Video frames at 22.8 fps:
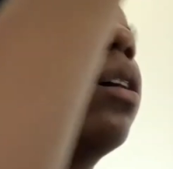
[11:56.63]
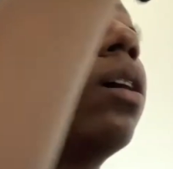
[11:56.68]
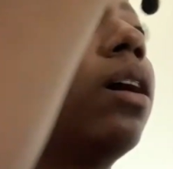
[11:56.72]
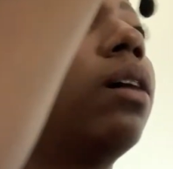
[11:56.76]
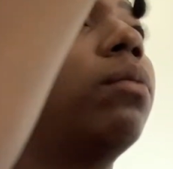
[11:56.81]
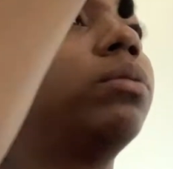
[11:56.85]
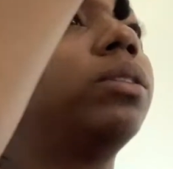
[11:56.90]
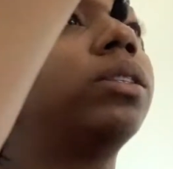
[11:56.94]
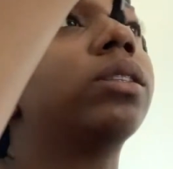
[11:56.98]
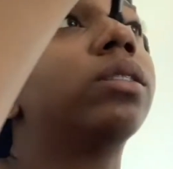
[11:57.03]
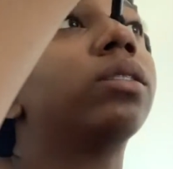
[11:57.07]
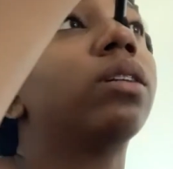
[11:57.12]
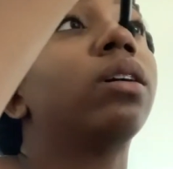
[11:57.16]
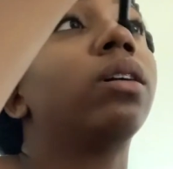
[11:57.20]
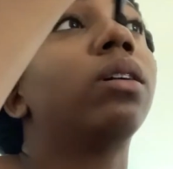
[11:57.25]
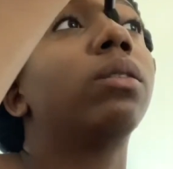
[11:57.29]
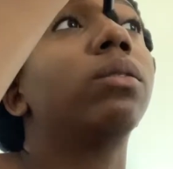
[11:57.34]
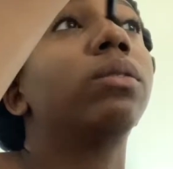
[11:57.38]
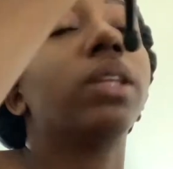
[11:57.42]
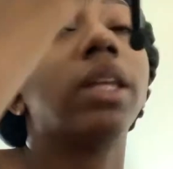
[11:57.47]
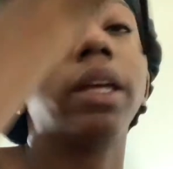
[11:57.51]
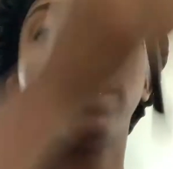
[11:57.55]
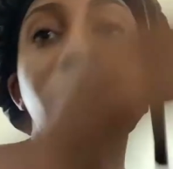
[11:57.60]
I be
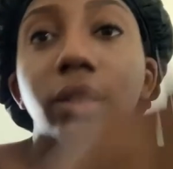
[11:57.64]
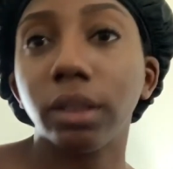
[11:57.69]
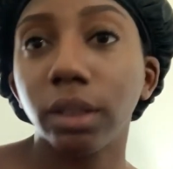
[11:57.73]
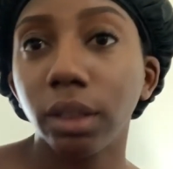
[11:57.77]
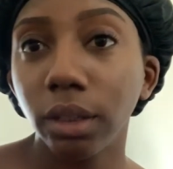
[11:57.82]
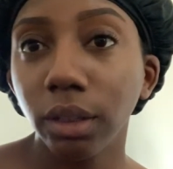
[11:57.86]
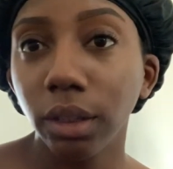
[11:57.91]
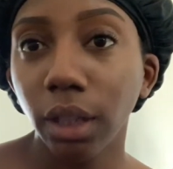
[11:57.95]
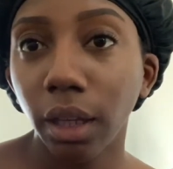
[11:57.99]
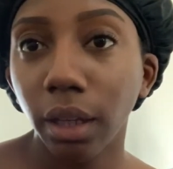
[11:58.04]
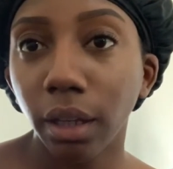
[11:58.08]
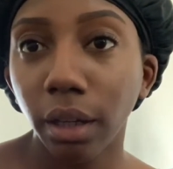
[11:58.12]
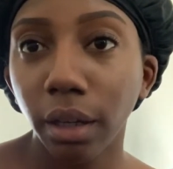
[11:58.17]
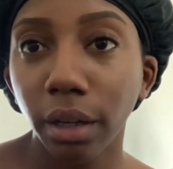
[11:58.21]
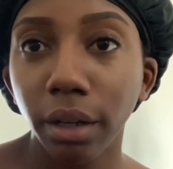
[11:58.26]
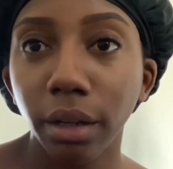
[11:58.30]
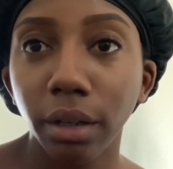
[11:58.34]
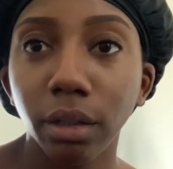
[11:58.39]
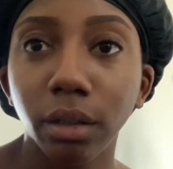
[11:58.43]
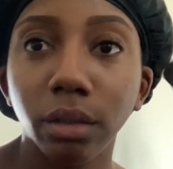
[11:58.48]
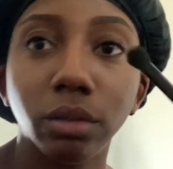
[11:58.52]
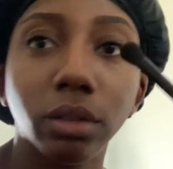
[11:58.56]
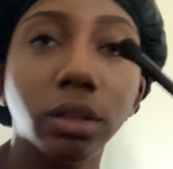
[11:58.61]
so lazy. It's like,
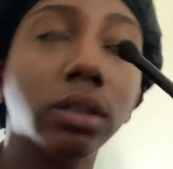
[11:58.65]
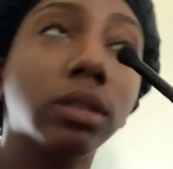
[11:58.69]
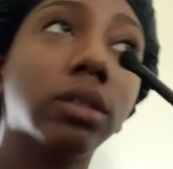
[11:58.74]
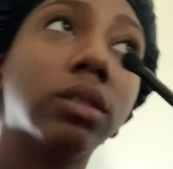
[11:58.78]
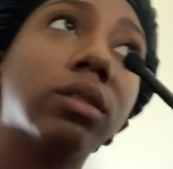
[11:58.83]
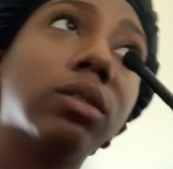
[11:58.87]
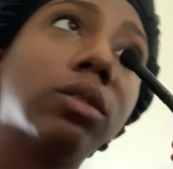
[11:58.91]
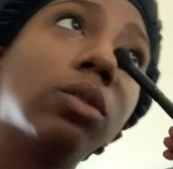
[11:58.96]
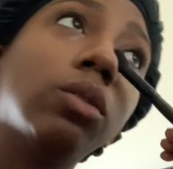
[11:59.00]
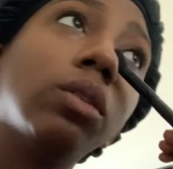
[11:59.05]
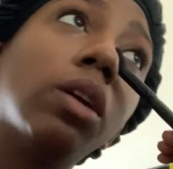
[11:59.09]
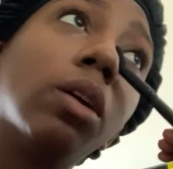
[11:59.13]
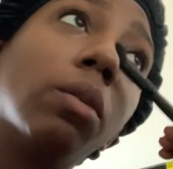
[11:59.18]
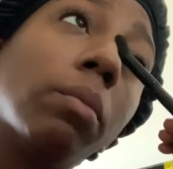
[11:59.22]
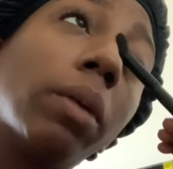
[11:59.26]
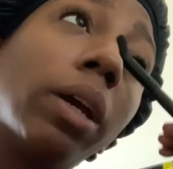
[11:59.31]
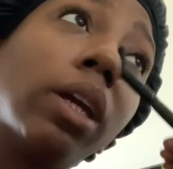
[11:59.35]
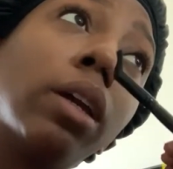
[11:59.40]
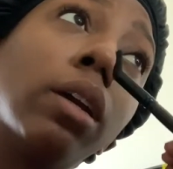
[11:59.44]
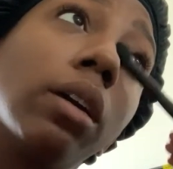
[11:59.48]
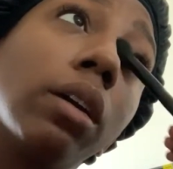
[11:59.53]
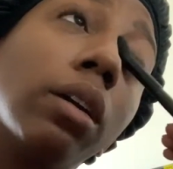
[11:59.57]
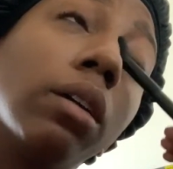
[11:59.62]
girl, just do your
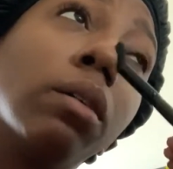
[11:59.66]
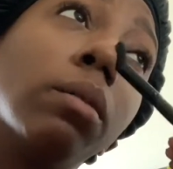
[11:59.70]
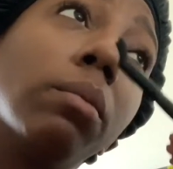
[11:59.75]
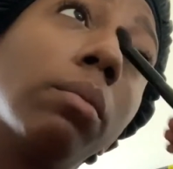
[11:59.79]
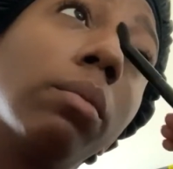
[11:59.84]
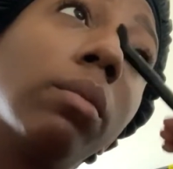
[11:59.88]
makeup.